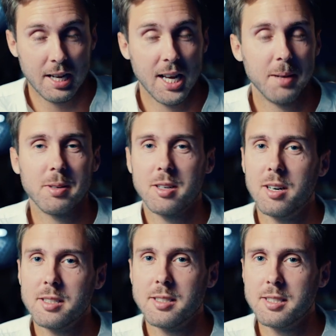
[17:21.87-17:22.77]
And
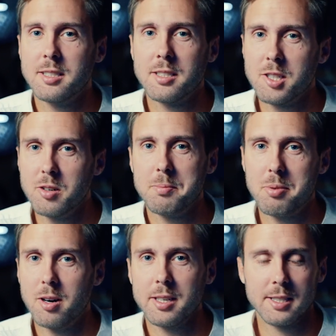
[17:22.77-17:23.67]
because this is so
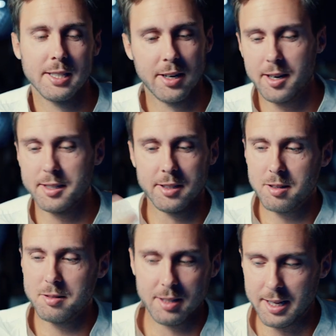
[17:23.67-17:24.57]
important, there are
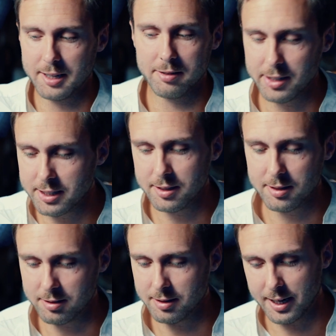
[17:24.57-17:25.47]
no like reason
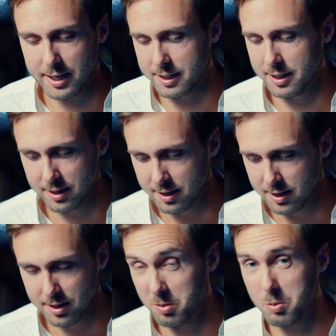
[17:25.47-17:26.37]
to like
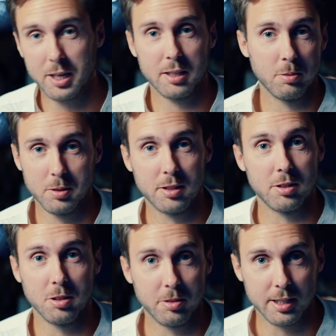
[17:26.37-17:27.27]
wait with
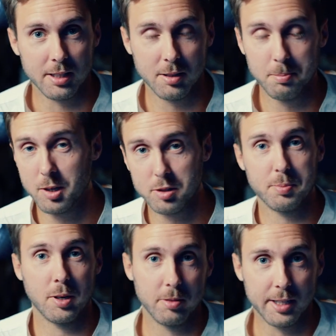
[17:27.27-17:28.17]
doing it,
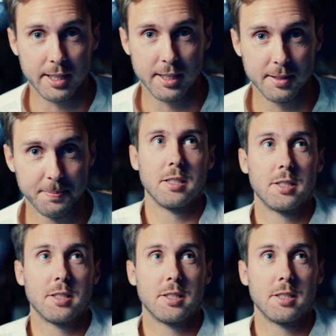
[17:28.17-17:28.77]
postponing it.